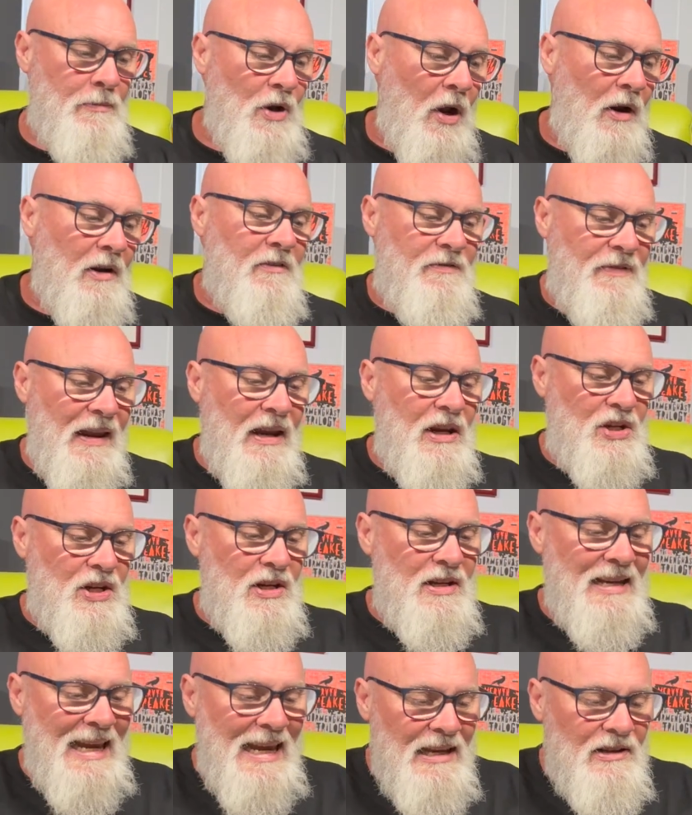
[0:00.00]

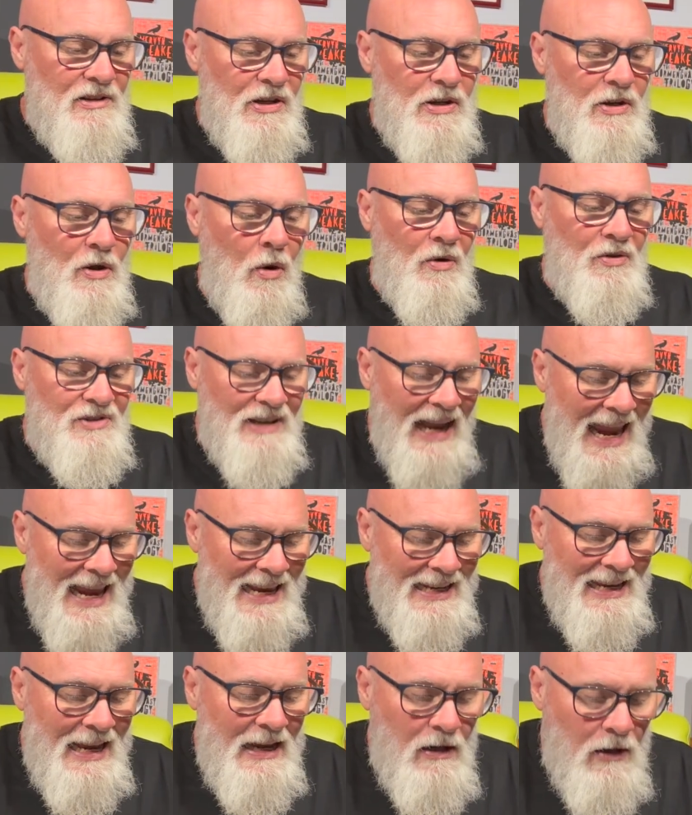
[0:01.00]
nonfiction into your
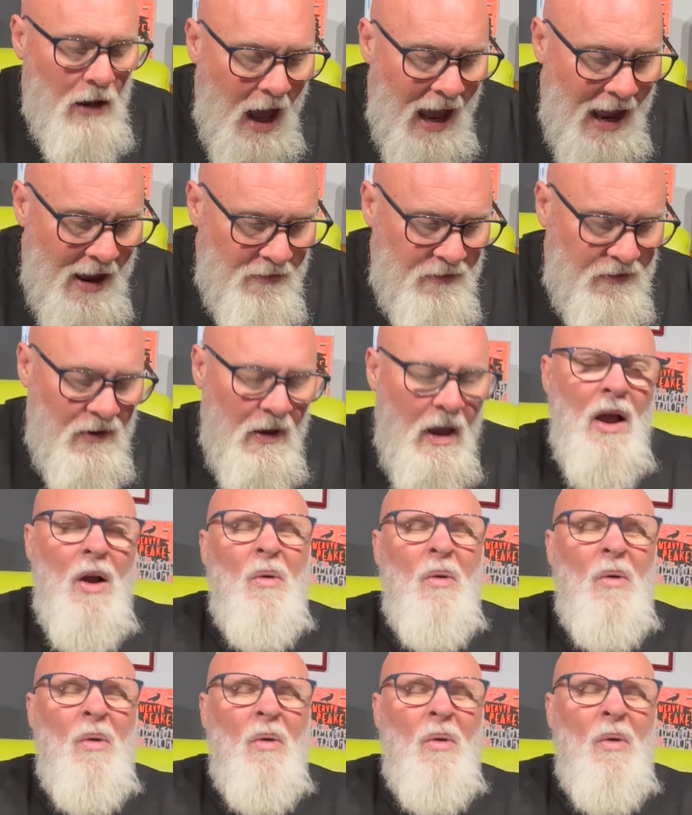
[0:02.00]
daily life?